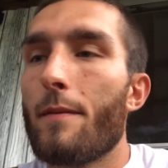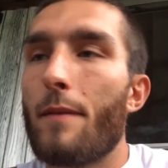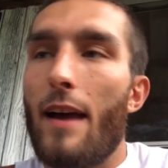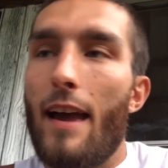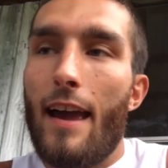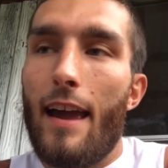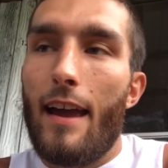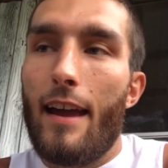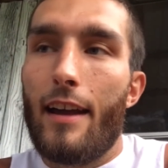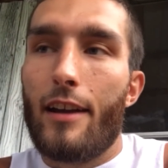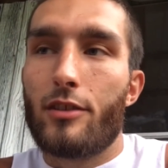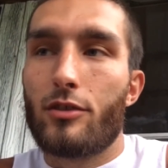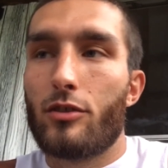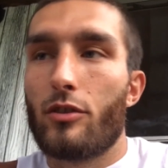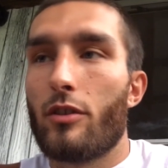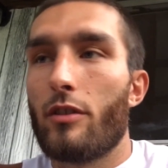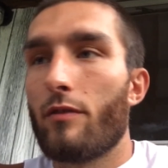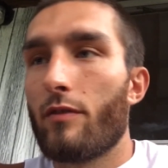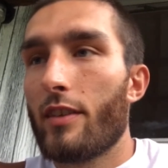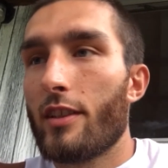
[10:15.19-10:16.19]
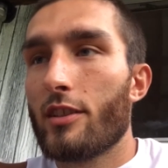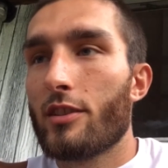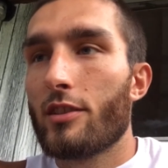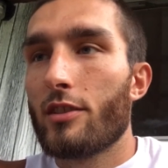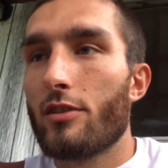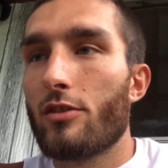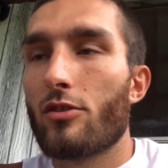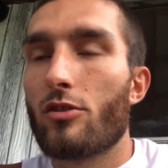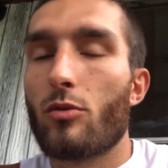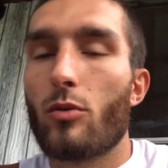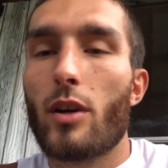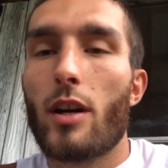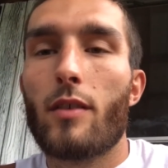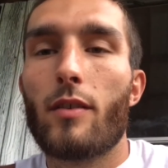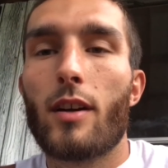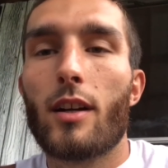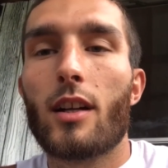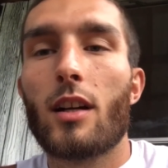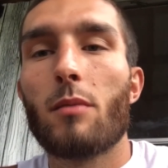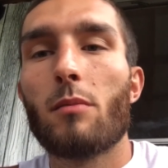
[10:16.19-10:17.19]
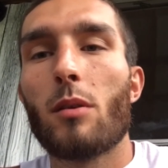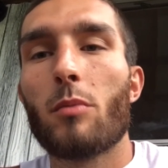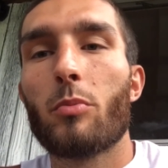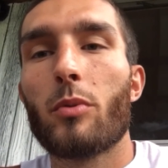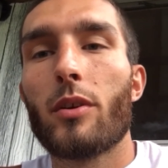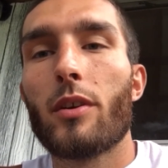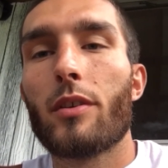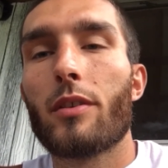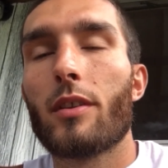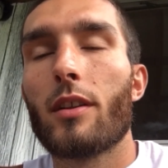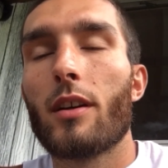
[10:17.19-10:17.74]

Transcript: hacks or inventions or whatever I come up with.